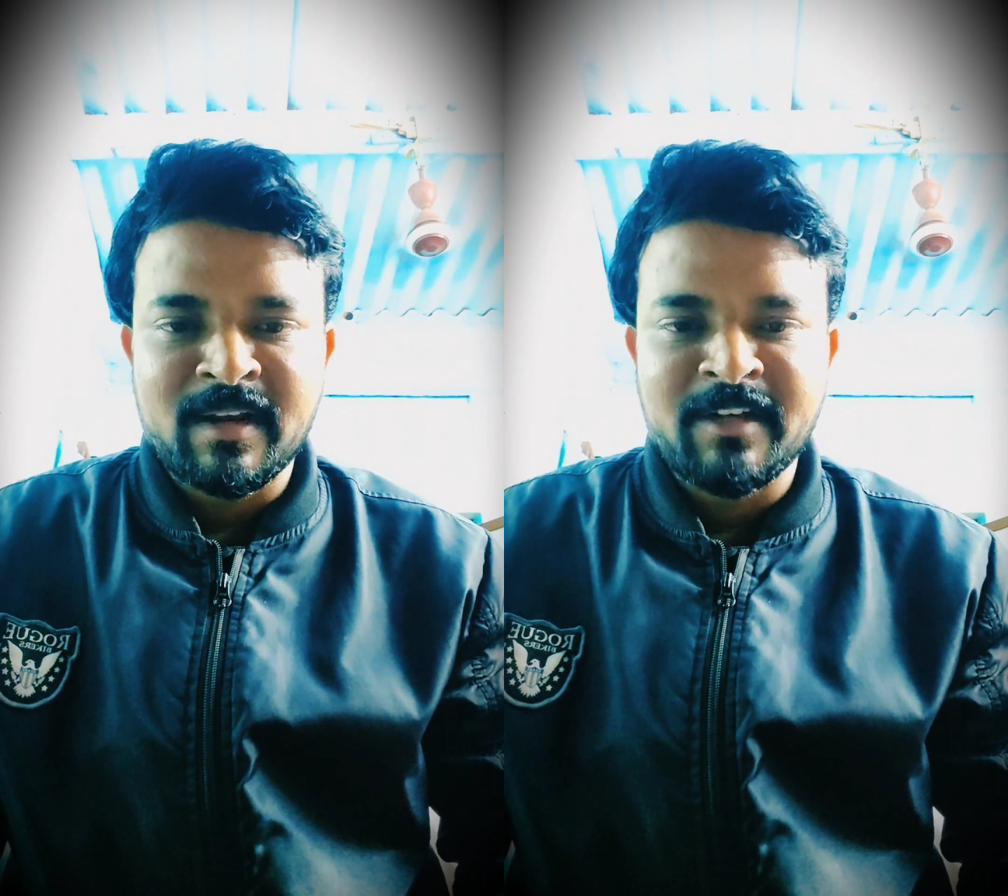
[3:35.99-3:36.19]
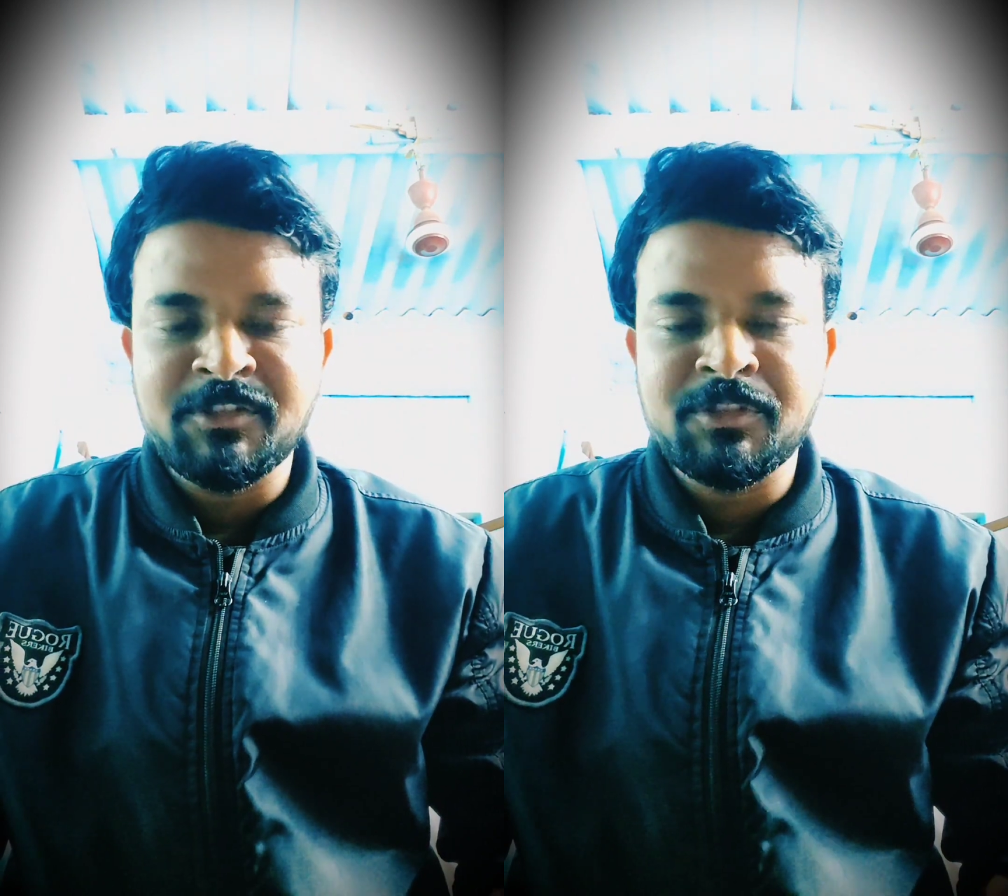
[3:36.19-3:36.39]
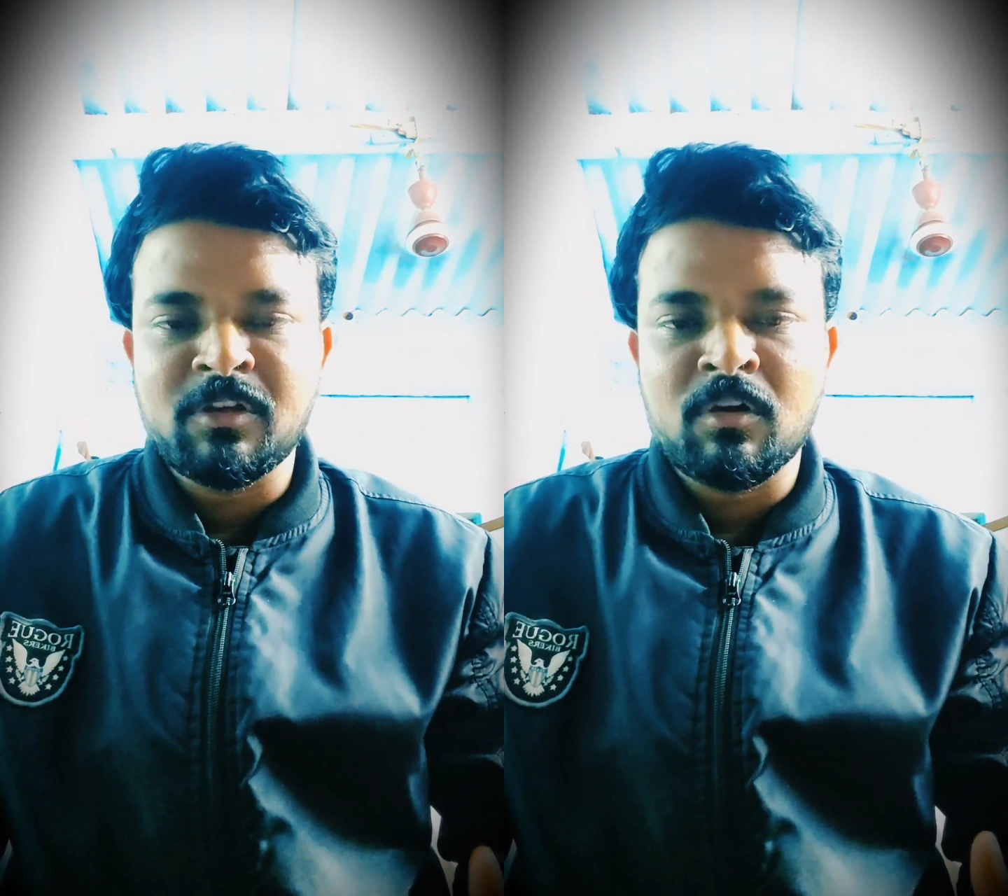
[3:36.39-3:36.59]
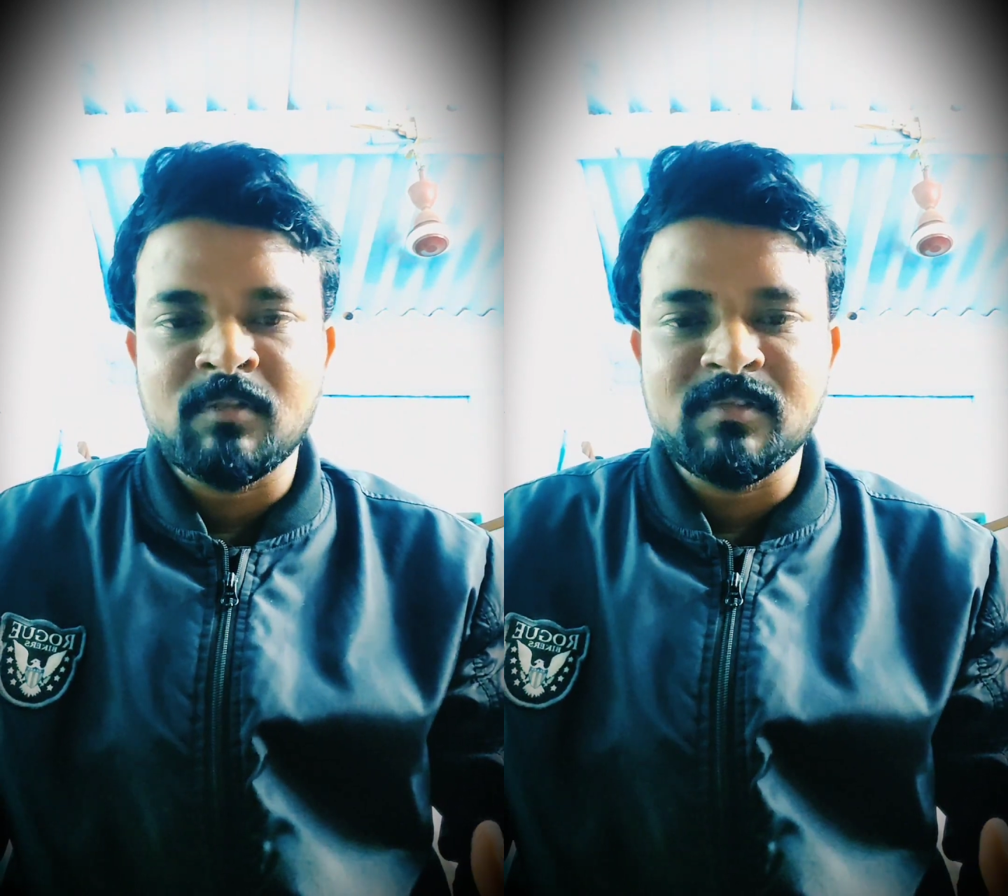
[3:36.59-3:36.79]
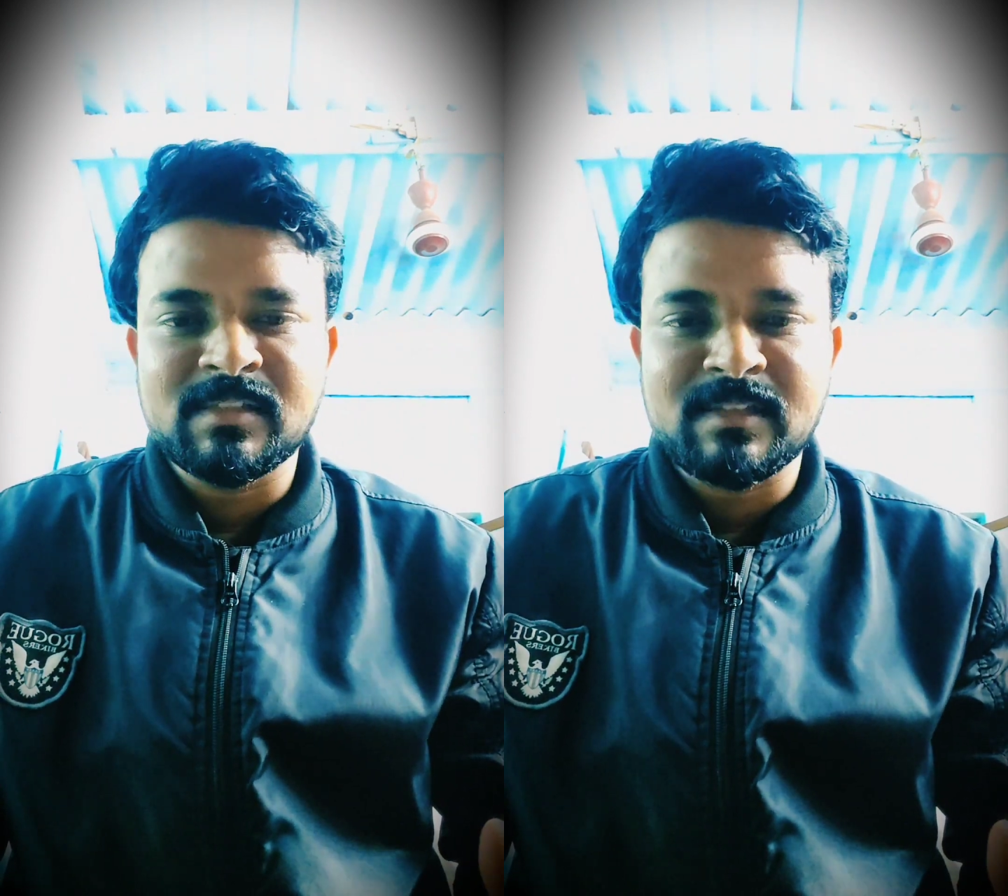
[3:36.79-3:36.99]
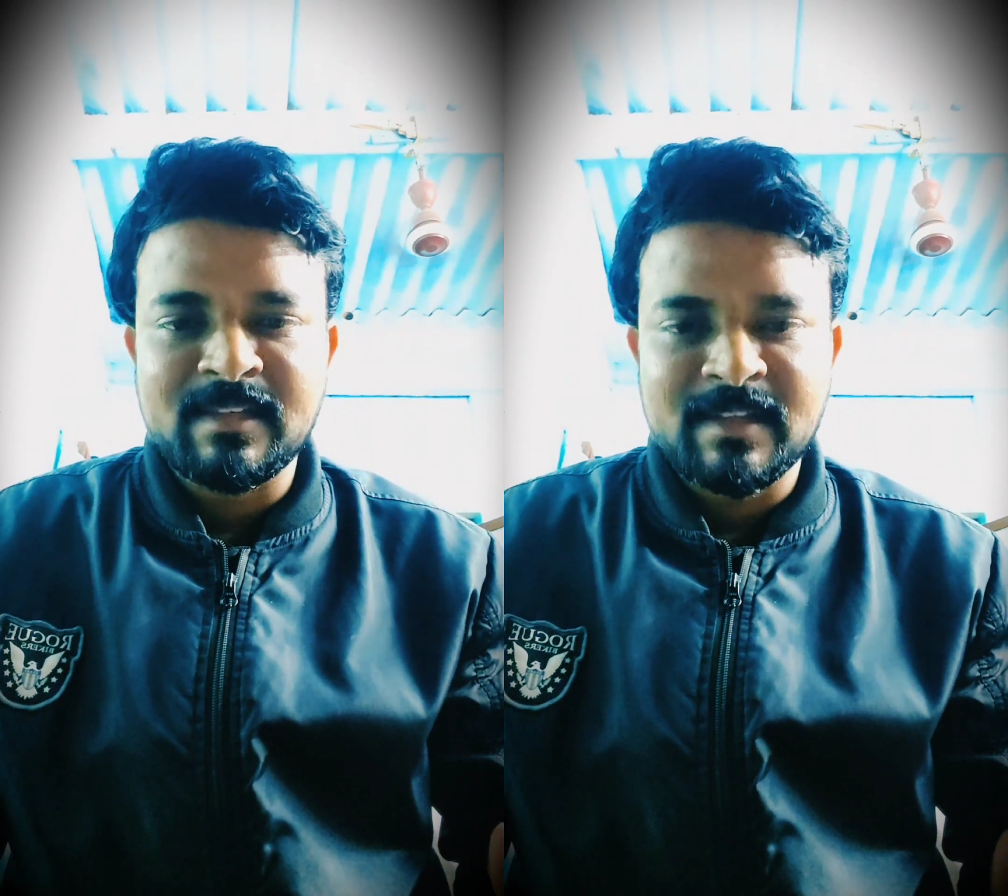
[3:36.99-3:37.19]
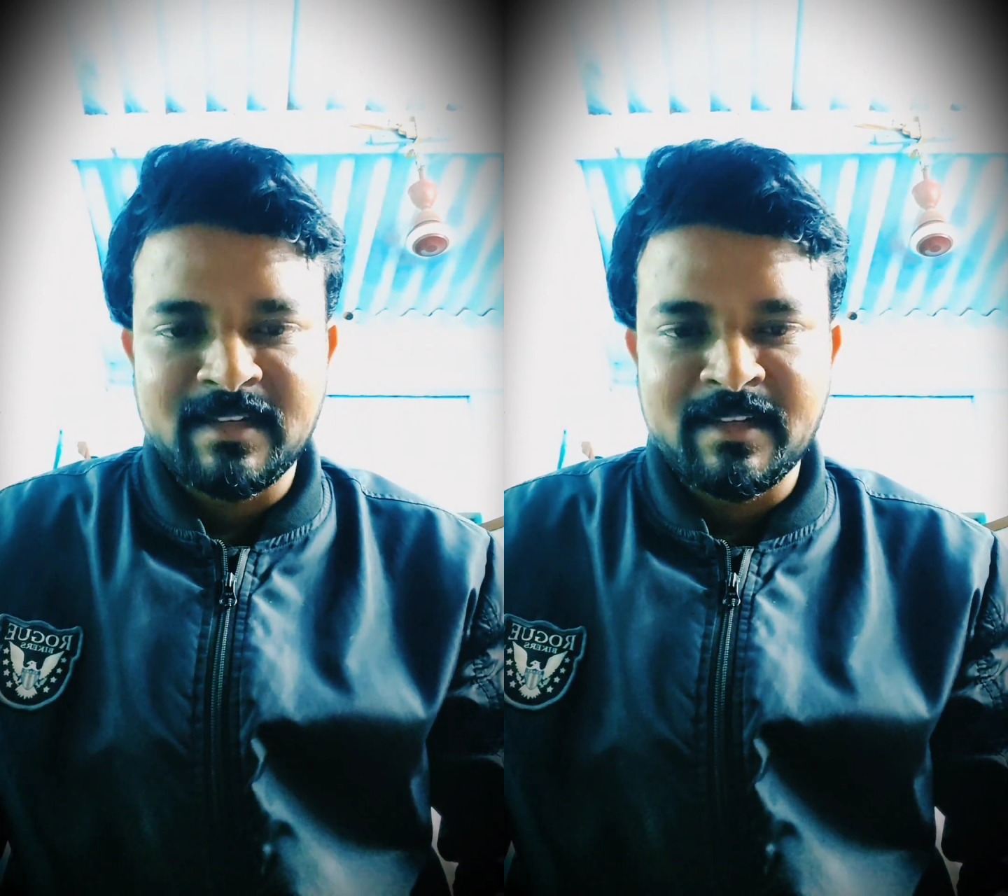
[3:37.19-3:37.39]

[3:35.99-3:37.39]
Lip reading: and you should always think